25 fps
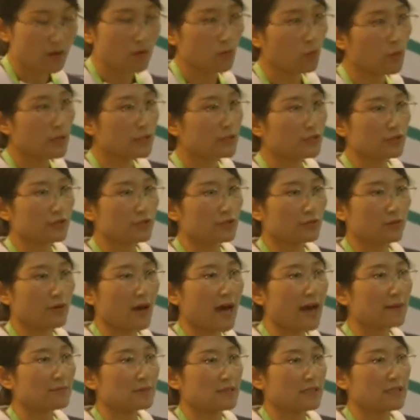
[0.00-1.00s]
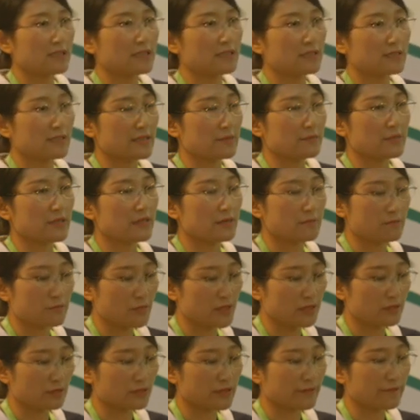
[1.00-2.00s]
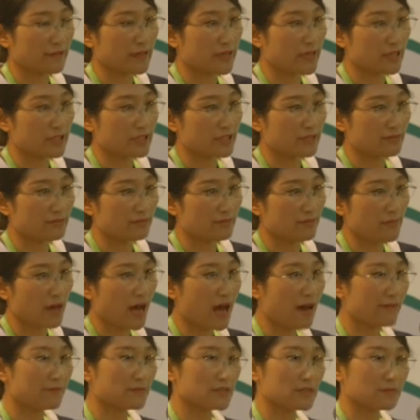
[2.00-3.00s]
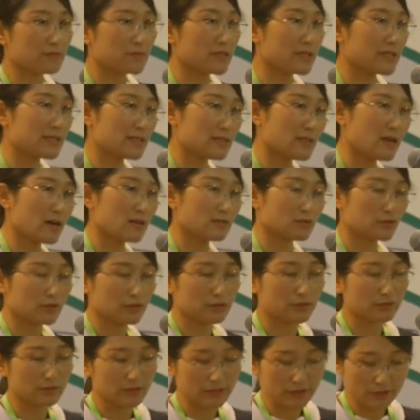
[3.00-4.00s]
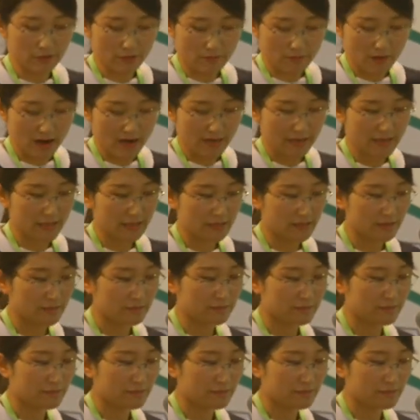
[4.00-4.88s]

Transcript: When to update CPMP notification after placed onto EU market.